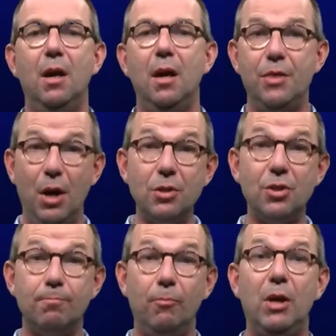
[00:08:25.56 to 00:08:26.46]
Thus,
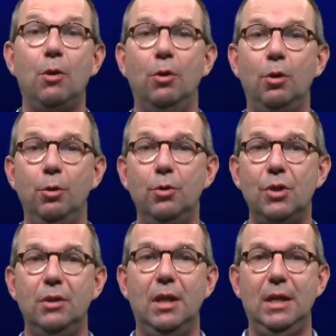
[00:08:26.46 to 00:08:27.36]
we conclude
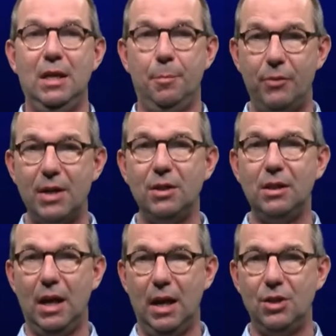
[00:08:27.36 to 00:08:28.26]
that in the present
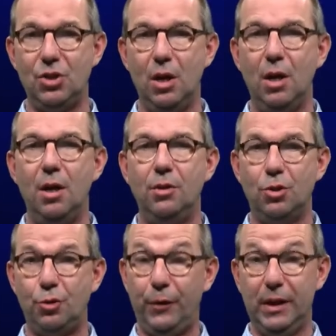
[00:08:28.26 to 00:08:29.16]
case, the
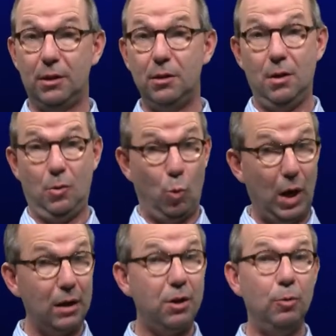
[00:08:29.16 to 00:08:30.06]
sphere,
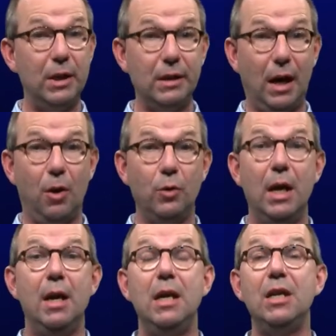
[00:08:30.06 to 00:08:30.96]
while cooling down,
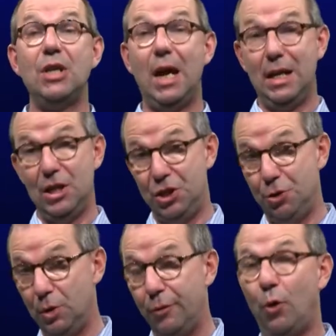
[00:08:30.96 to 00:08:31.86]
is at a
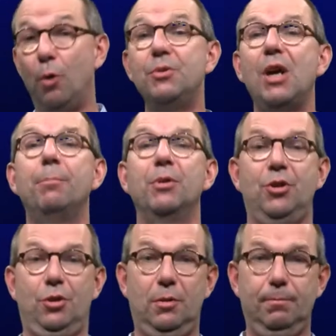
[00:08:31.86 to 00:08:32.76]
uniform temperature.